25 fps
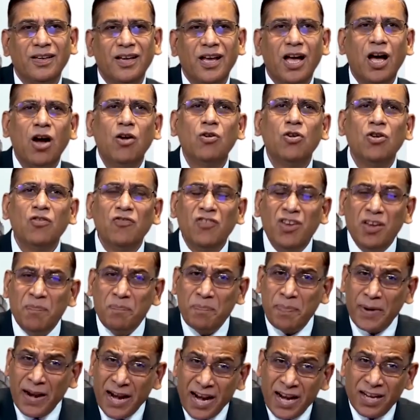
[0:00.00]
How do we
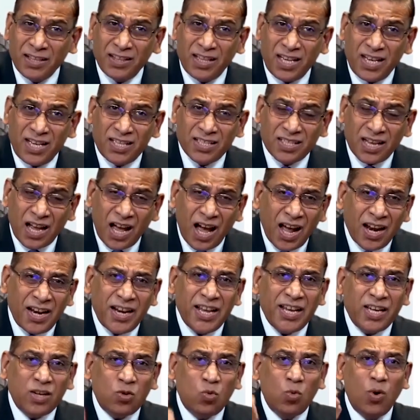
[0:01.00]
bring these
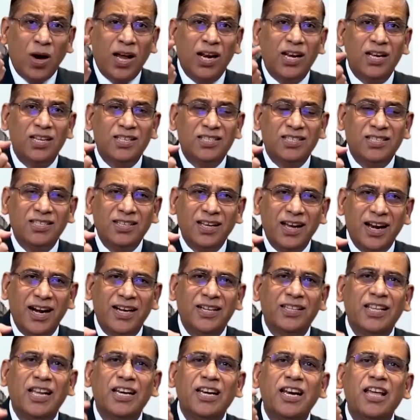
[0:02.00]
unequals
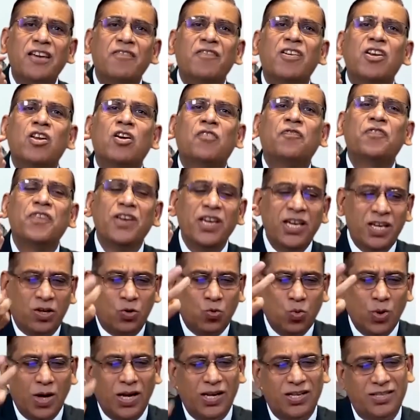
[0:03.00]
at the level of
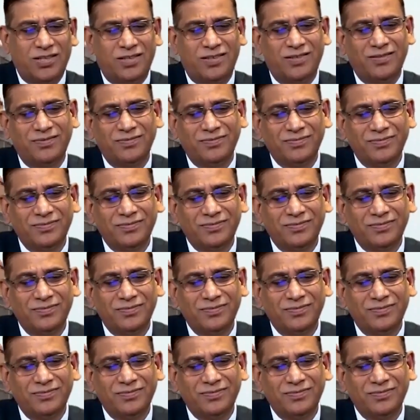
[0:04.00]
equals?